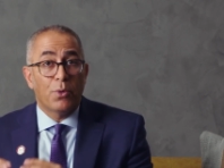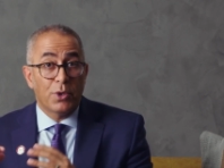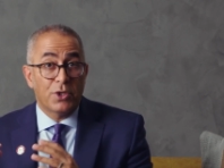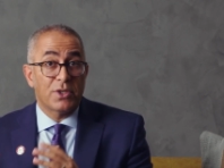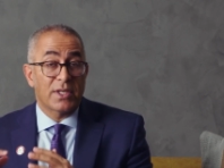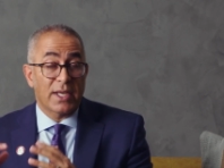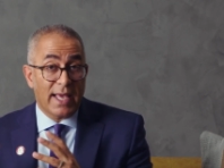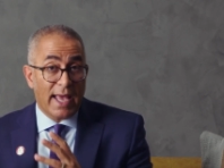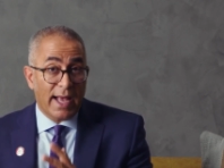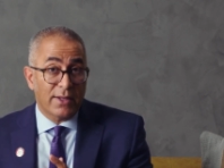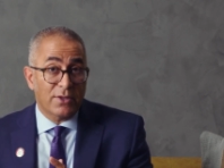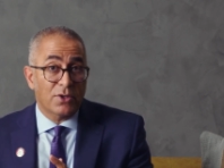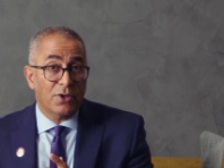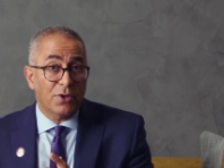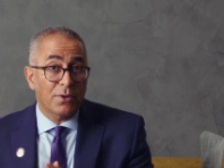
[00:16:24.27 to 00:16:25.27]
which is a
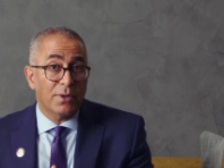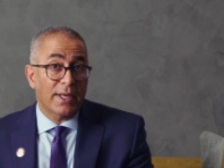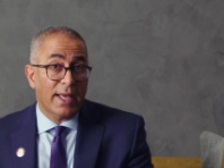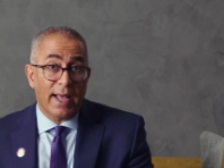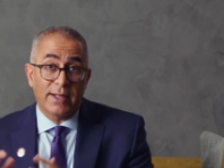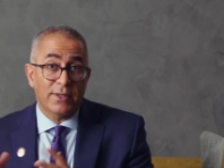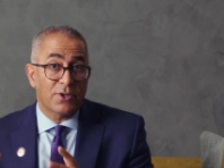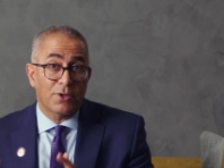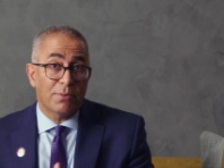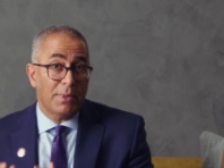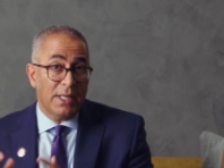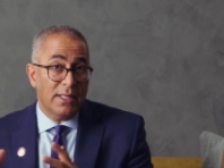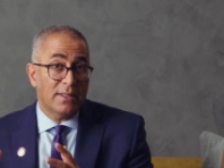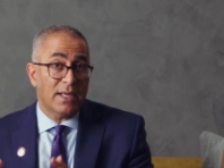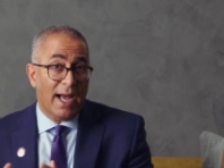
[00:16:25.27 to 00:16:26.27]
cancer, and cancer
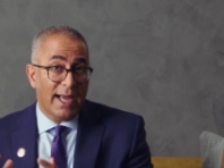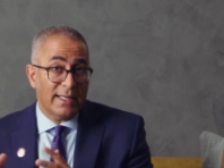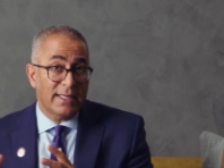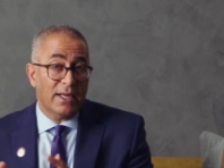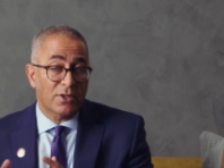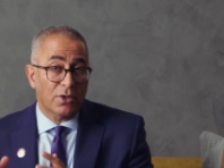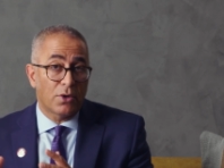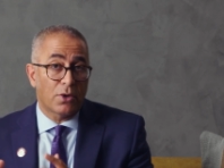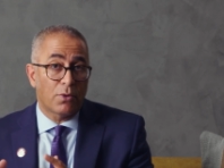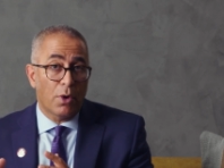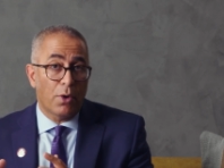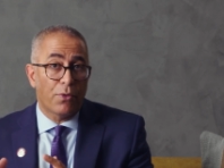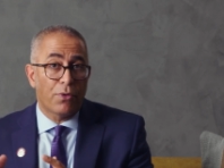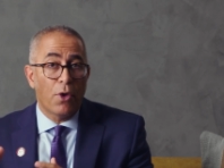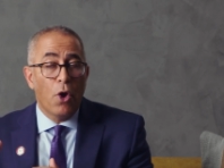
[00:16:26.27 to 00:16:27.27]
means identical
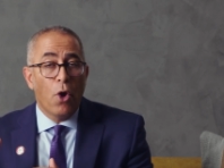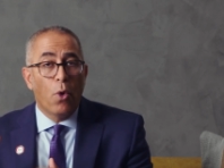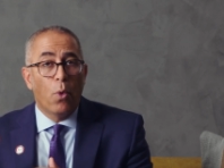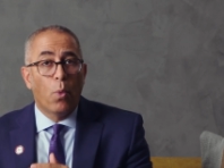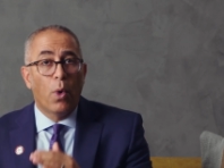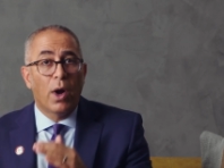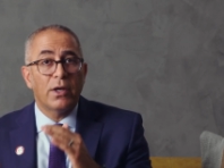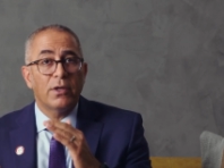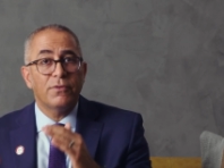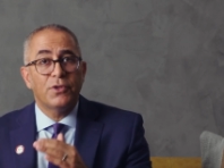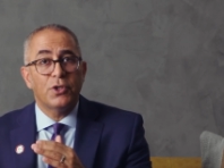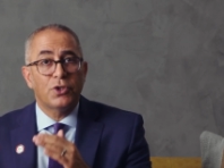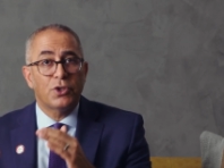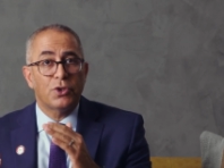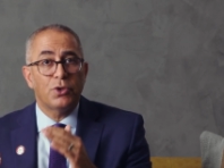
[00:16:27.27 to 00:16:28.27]
growth, one of
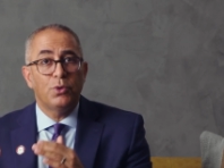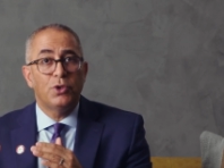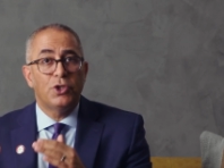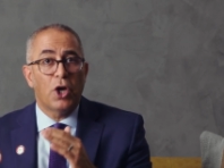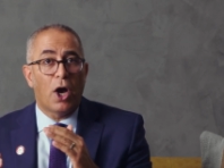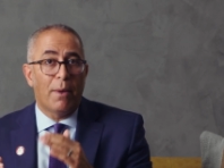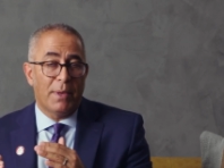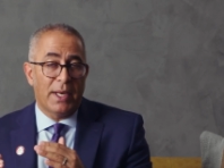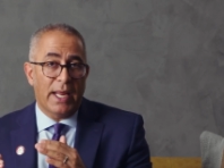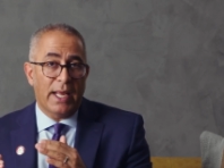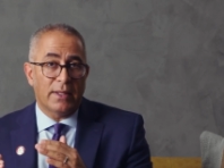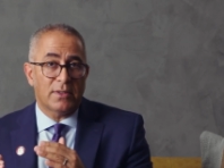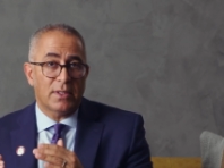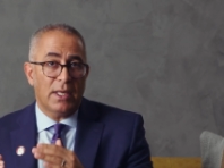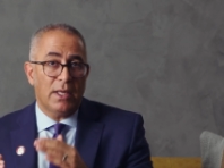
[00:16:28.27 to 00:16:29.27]
the two
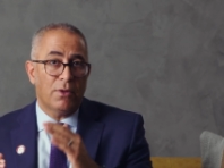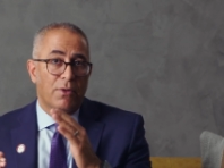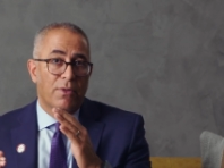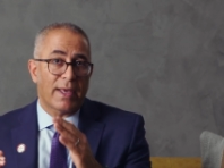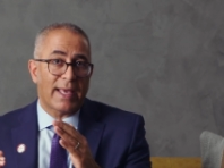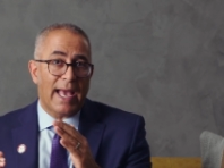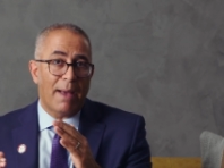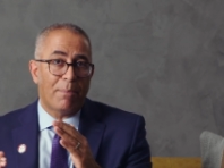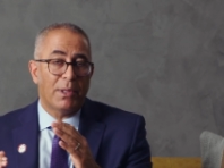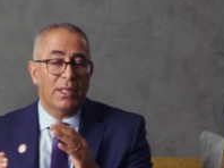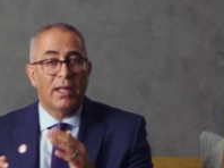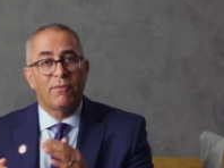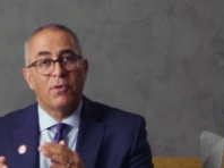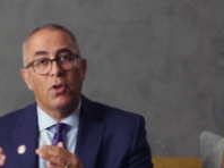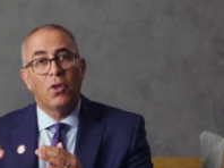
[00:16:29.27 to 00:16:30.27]
dominates, either the Kappa
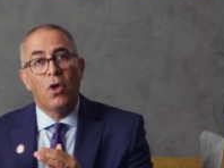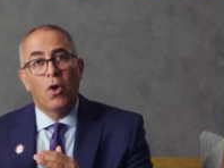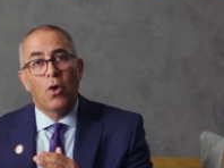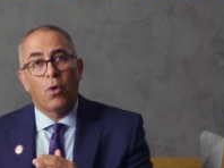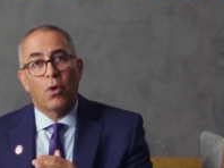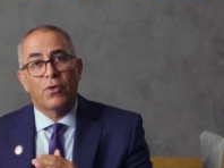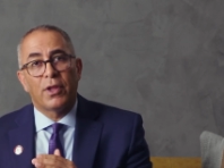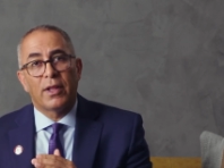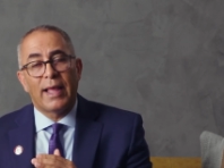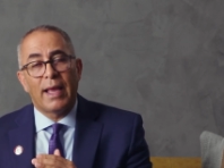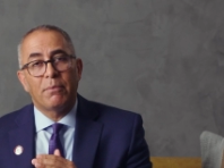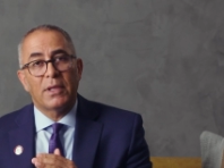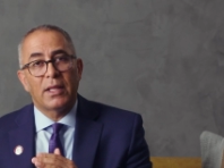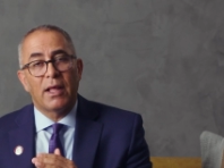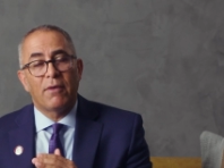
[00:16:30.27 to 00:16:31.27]
level or the
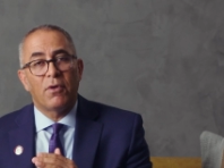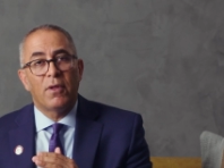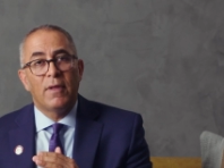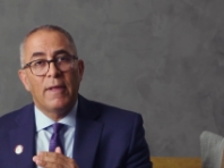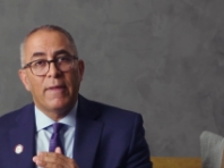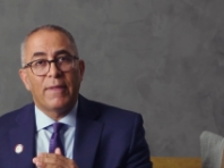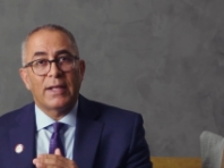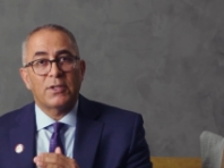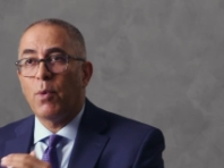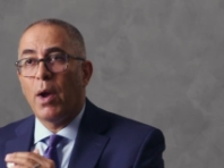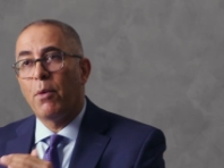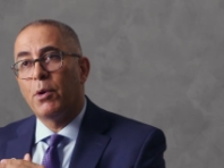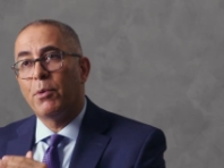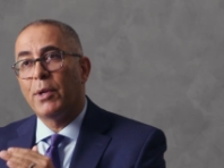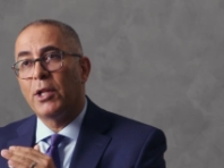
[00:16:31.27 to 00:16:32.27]
Lambda level. That's
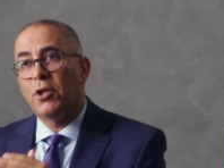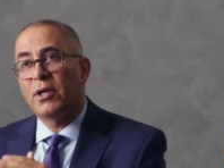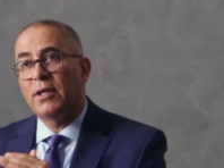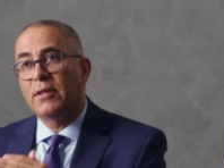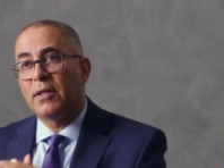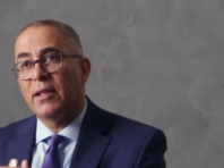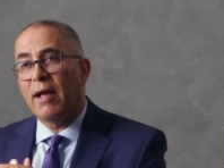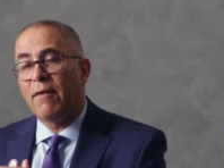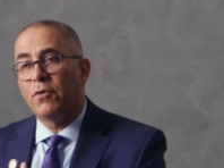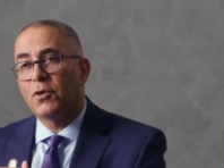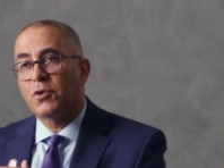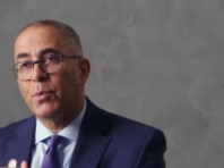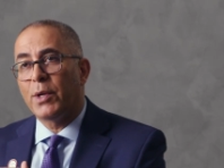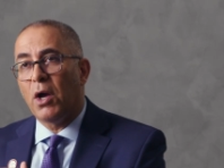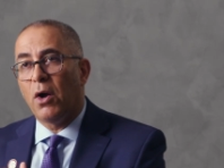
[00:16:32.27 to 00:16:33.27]
why when we look at the
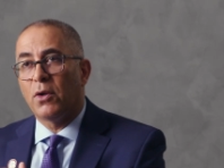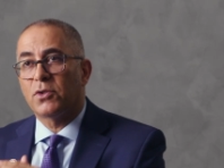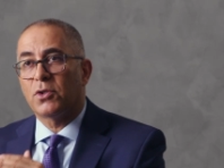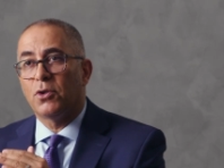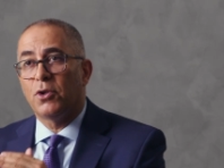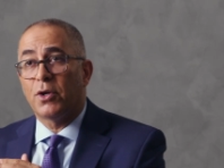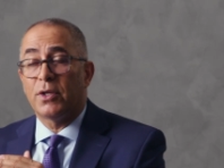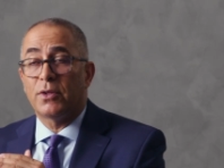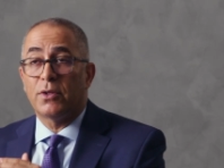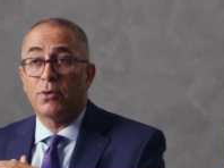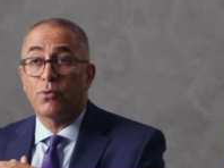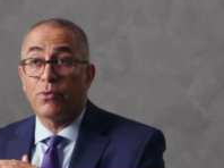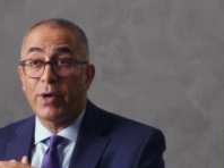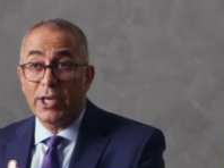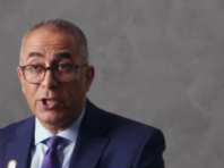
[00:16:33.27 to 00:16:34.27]
levels, we also look at
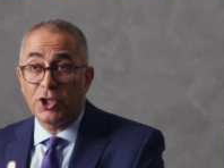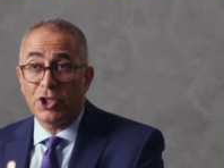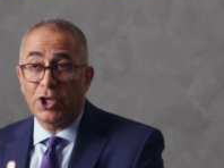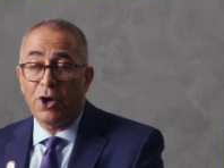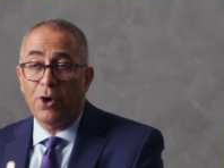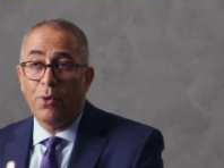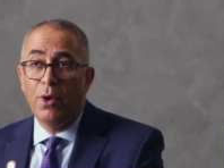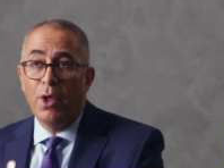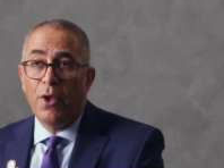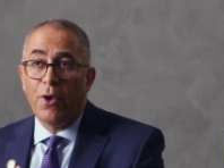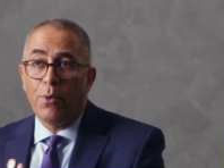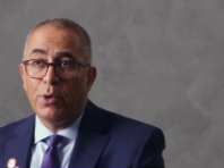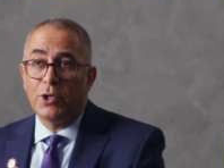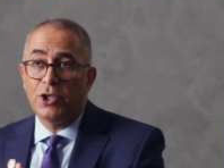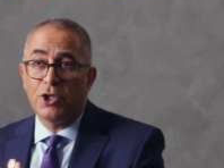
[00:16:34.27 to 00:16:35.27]
the ratio,
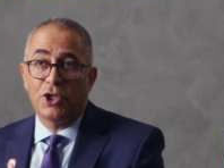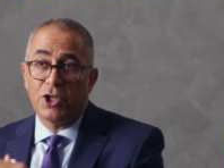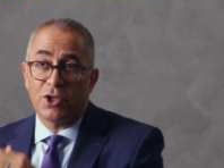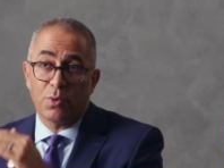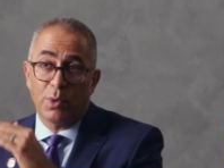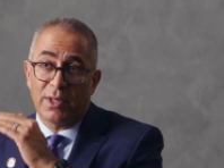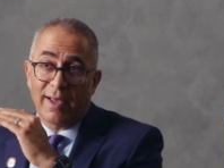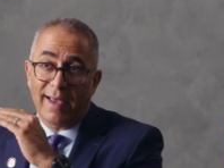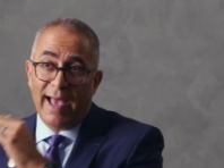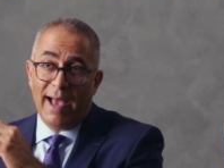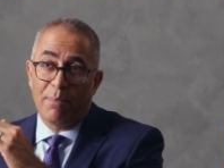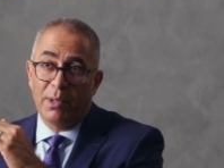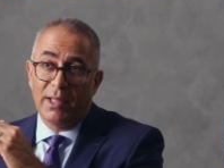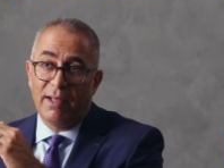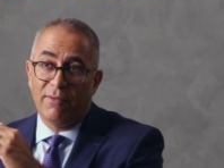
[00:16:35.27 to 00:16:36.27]
which is just what the
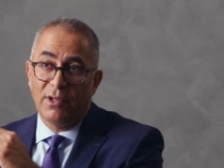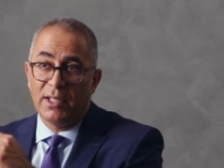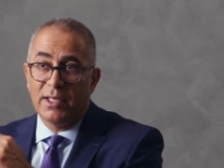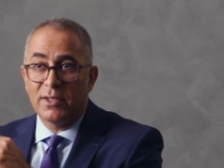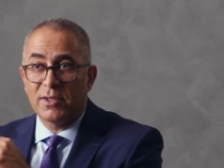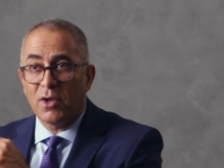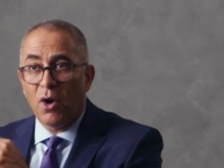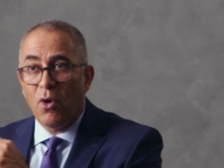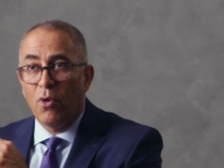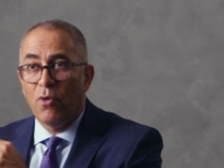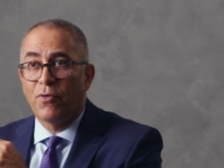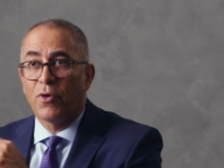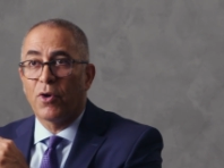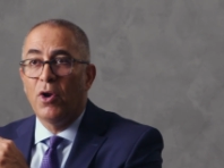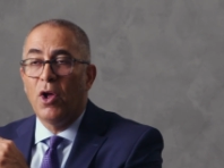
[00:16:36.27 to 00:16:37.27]
Kappa level is
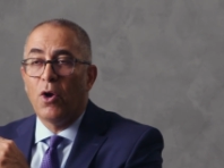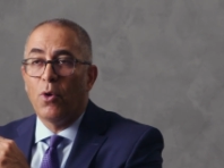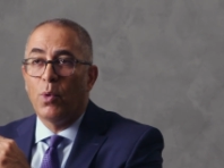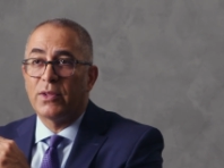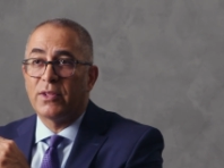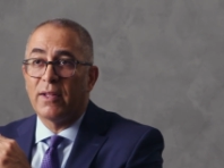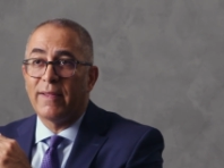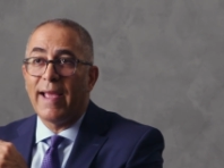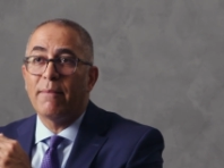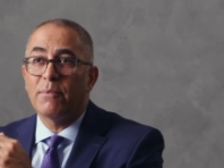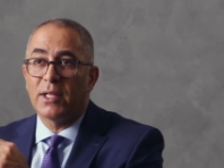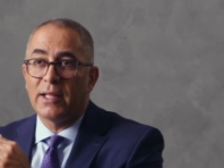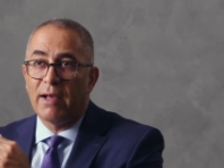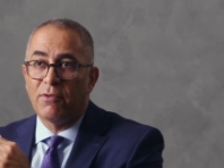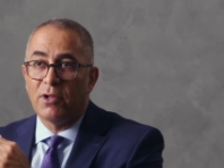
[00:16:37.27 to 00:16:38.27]
over what the
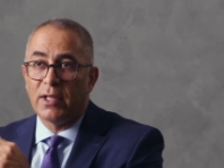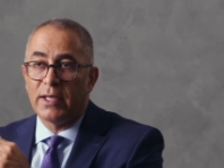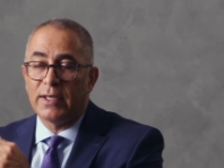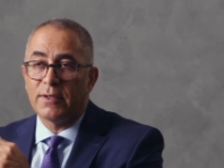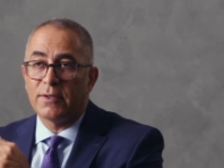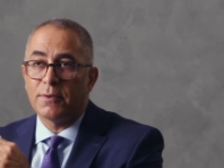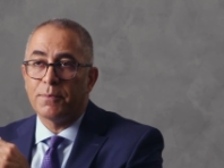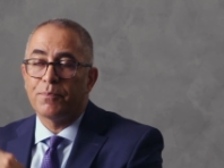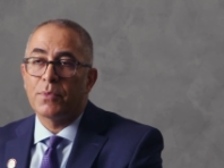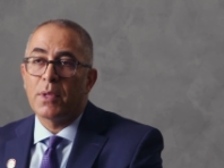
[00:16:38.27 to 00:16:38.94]
Lambda level is.